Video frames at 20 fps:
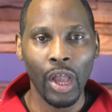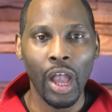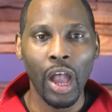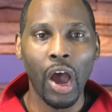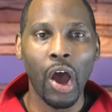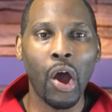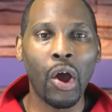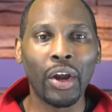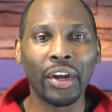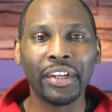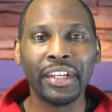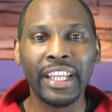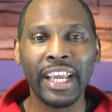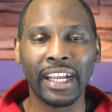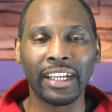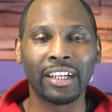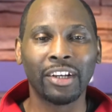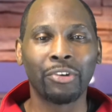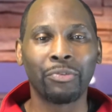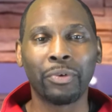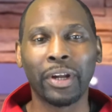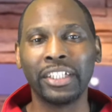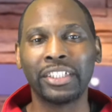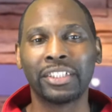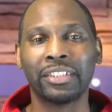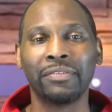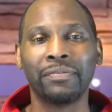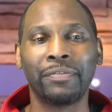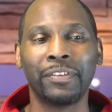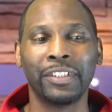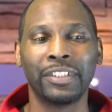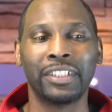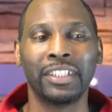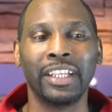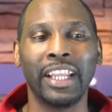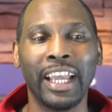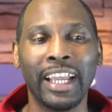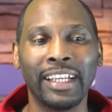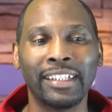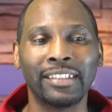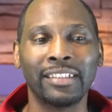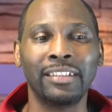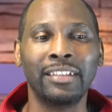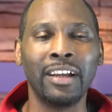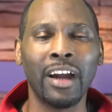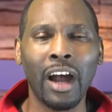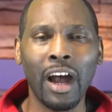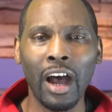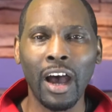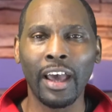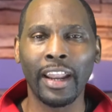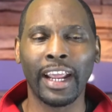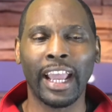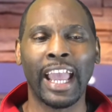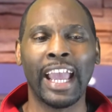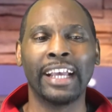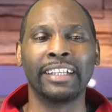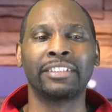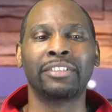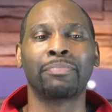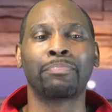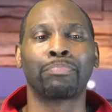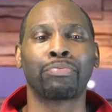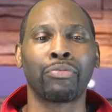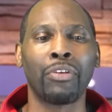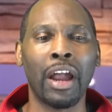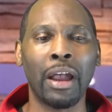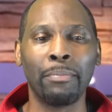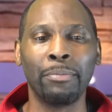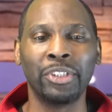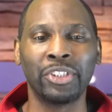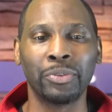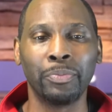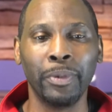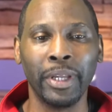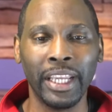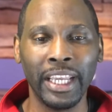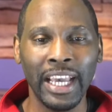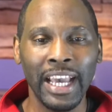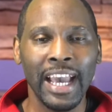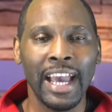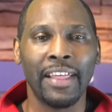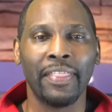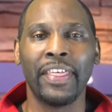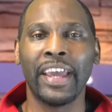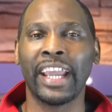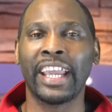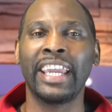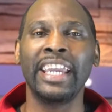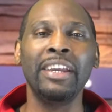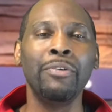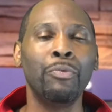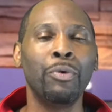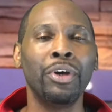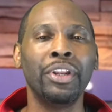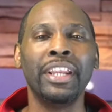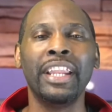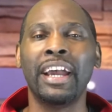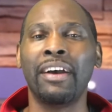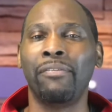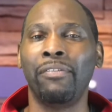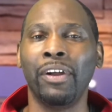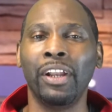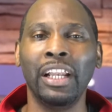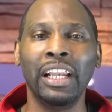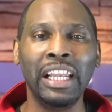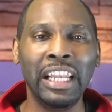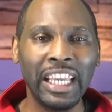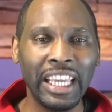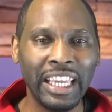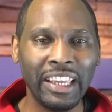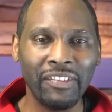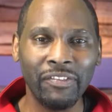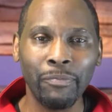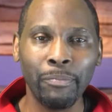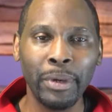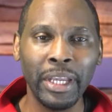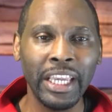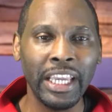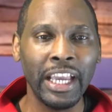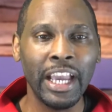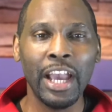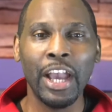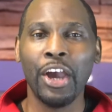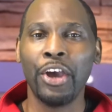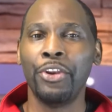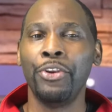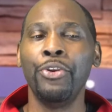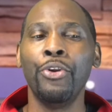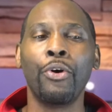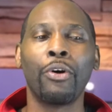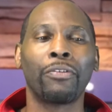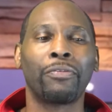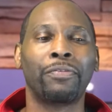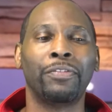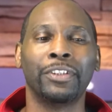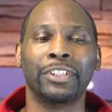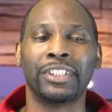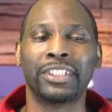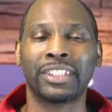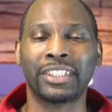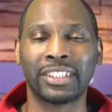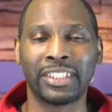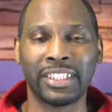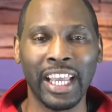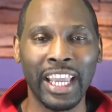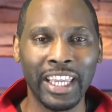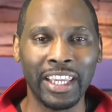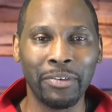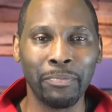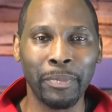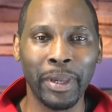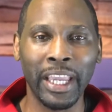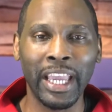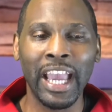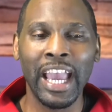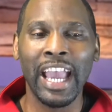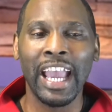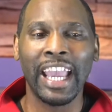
Our declaration for today is: God has promised me that he will never leave me nor forsake me.